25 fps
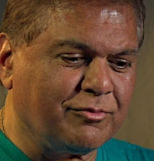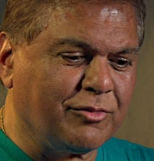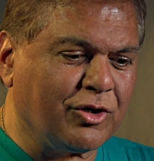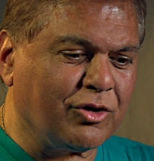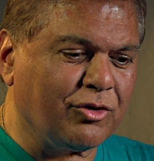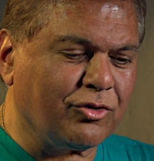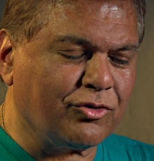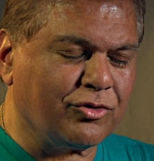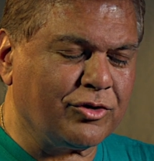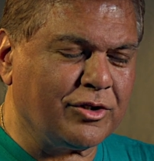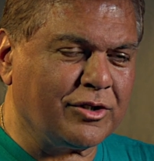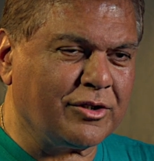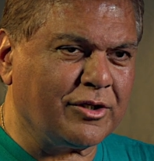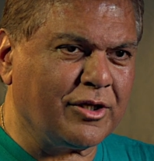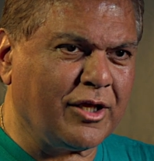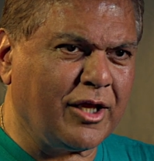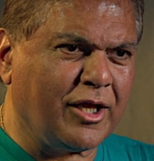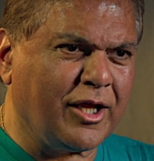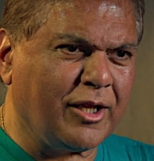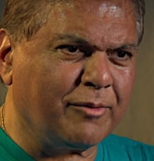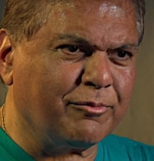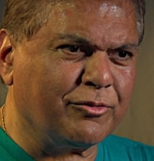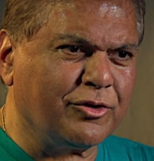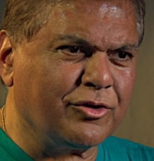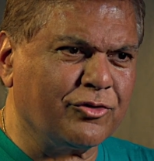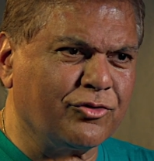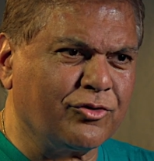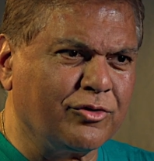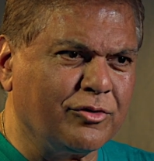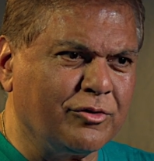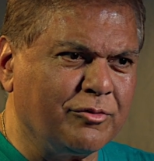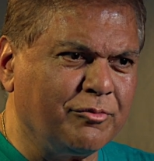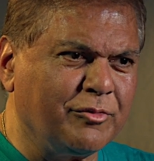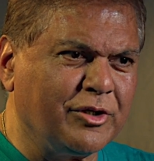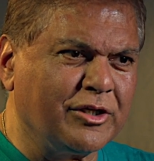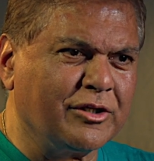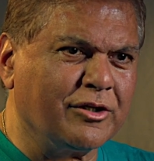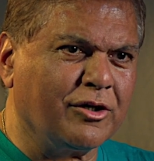because it helped us to
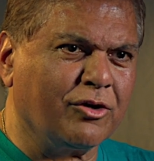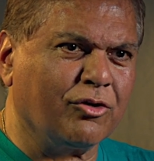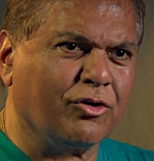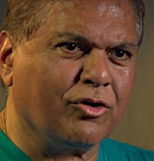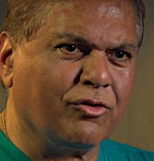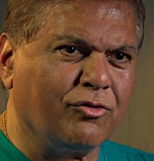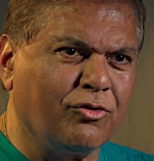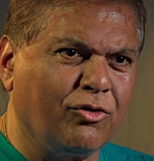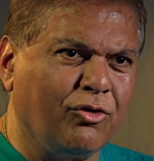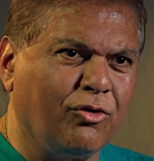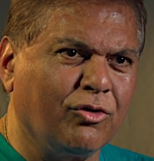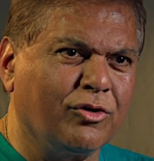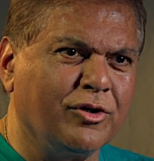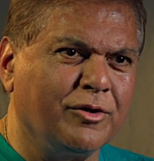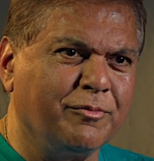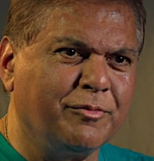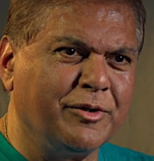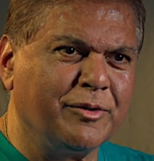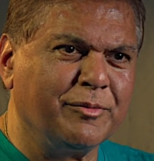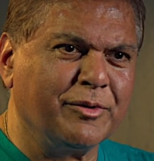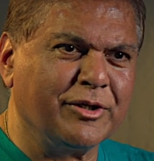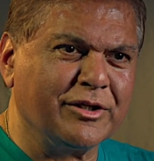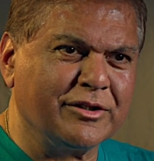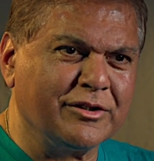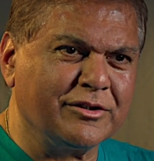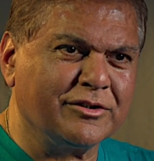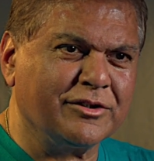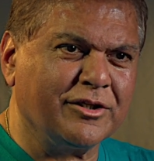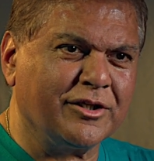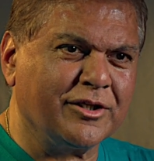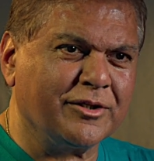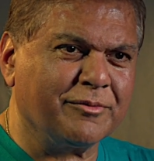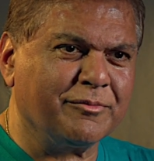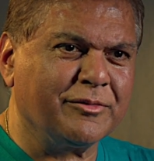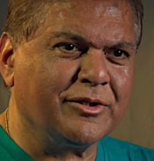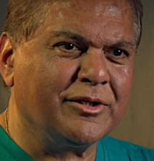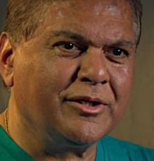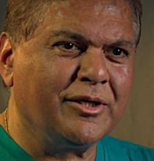meet a lot of local people at the
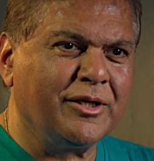time,